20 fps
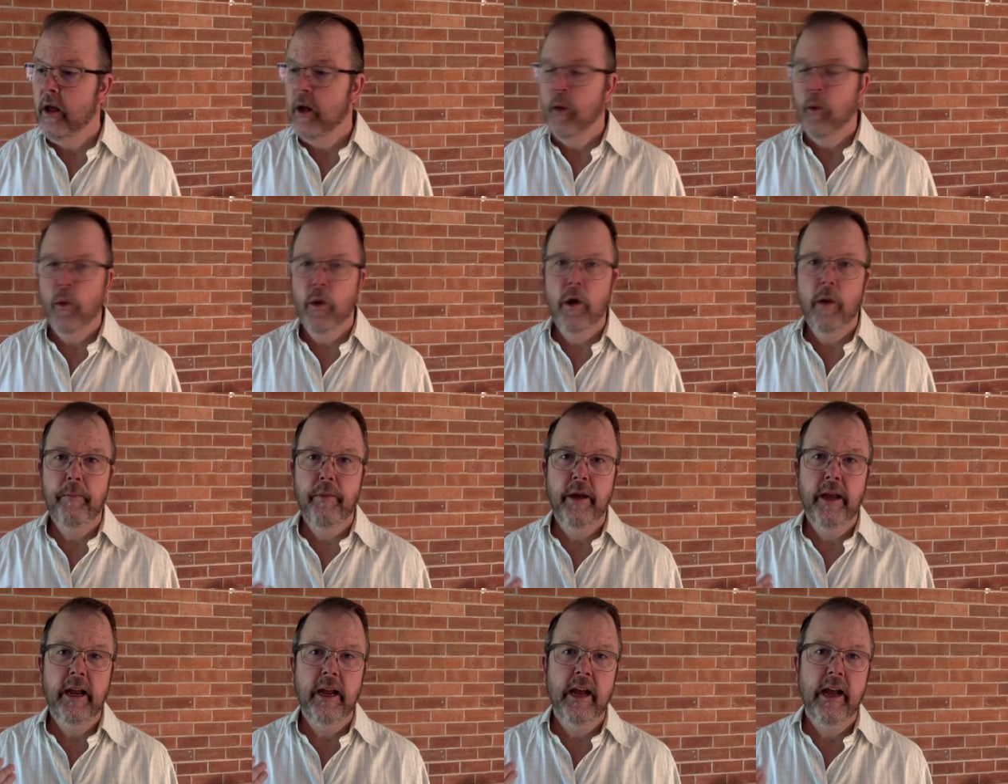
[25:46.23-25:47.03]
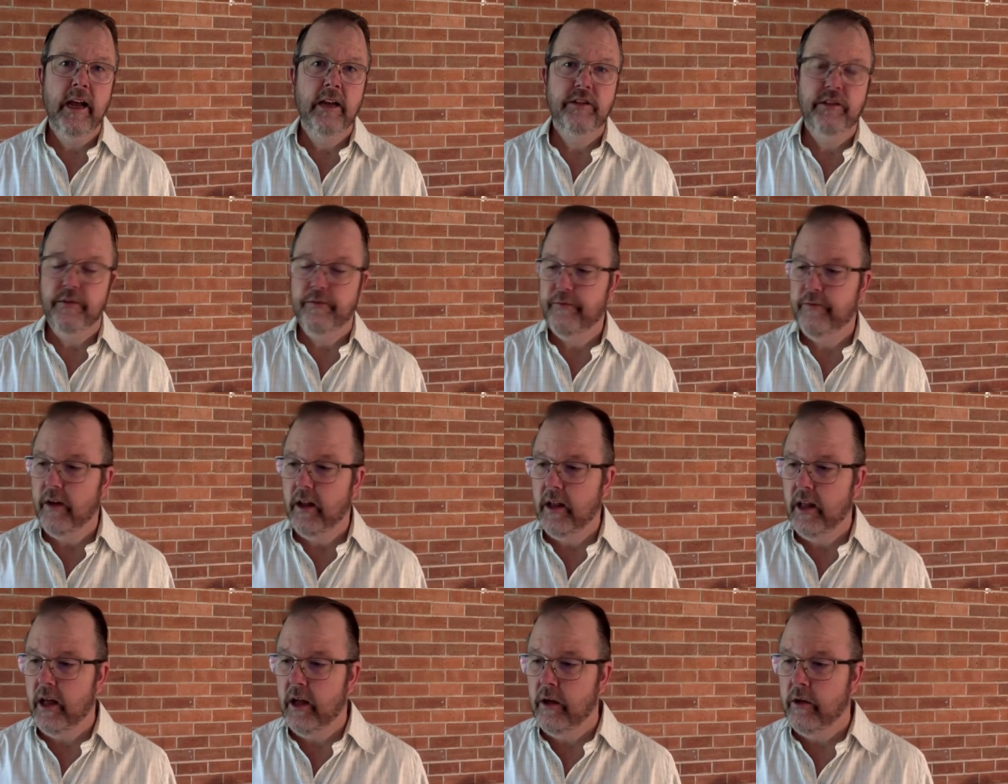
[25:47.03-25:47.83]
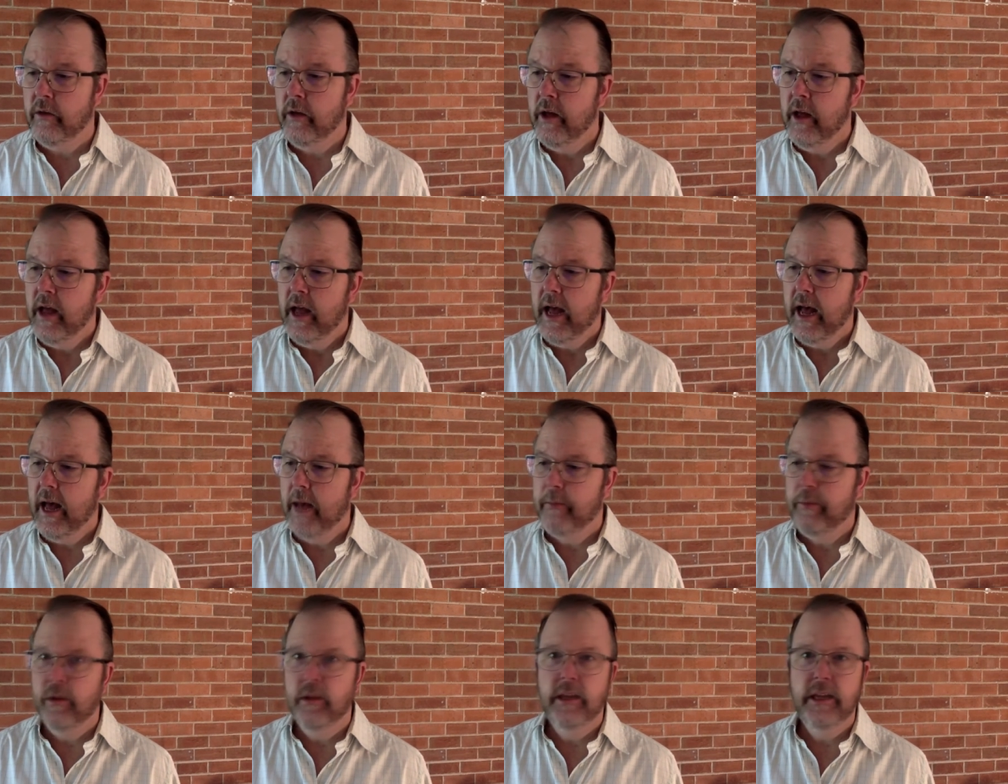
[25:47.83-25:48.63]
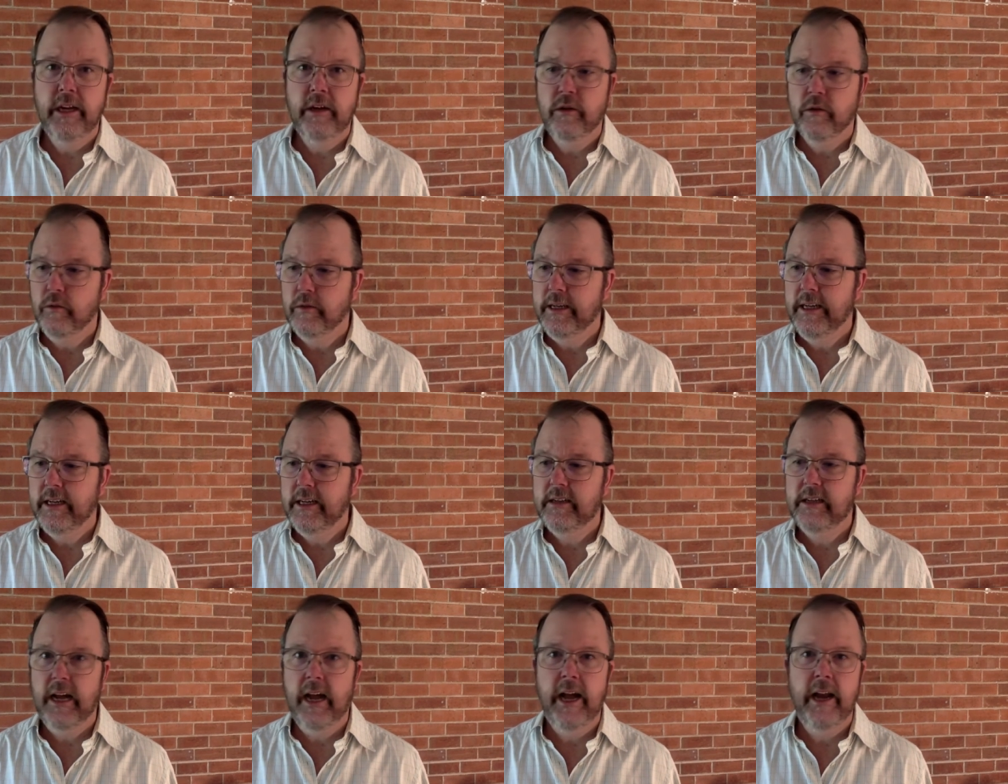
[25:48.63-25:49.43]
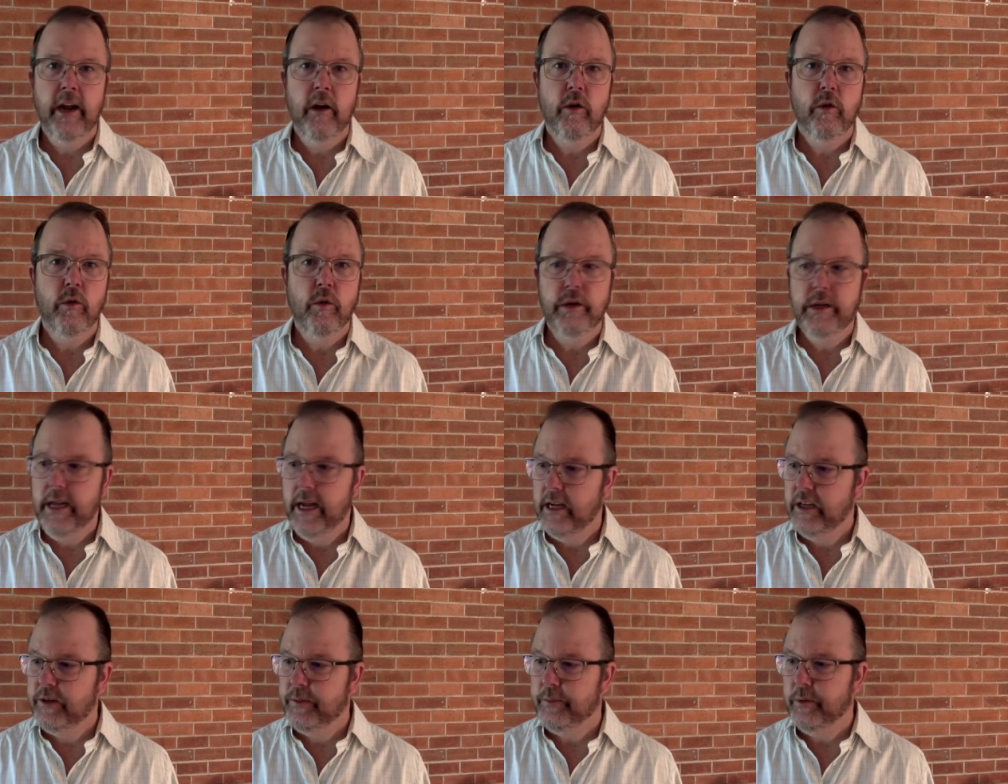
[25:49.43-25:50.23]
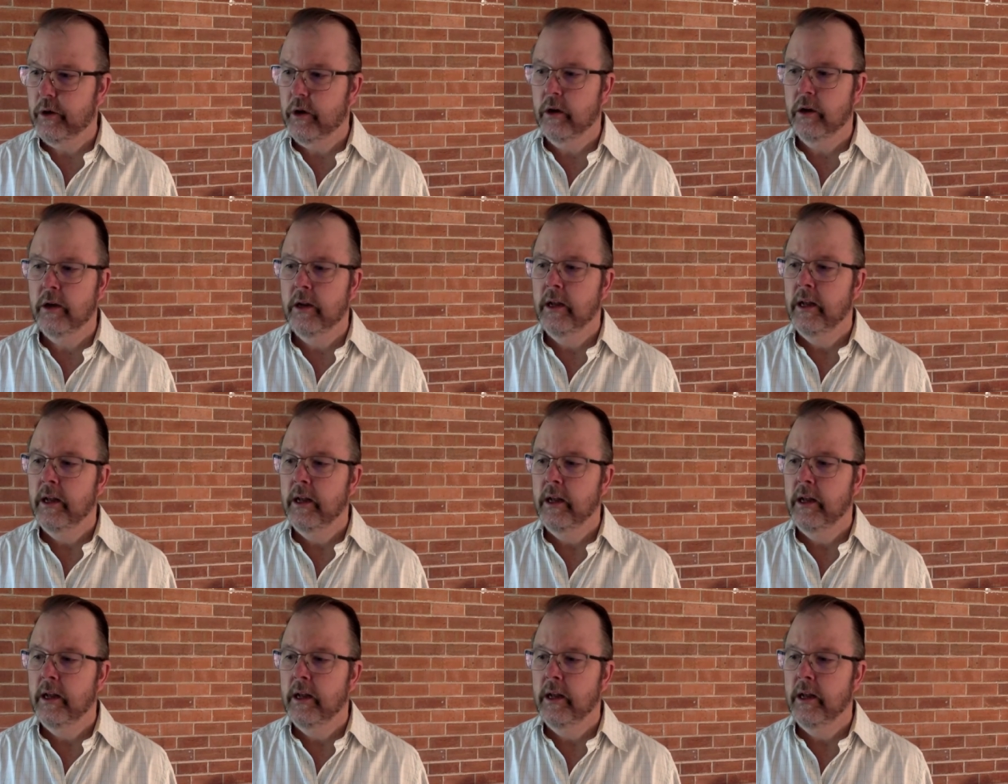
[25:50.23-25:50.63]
We're not being asked to follow a political dictator or despot.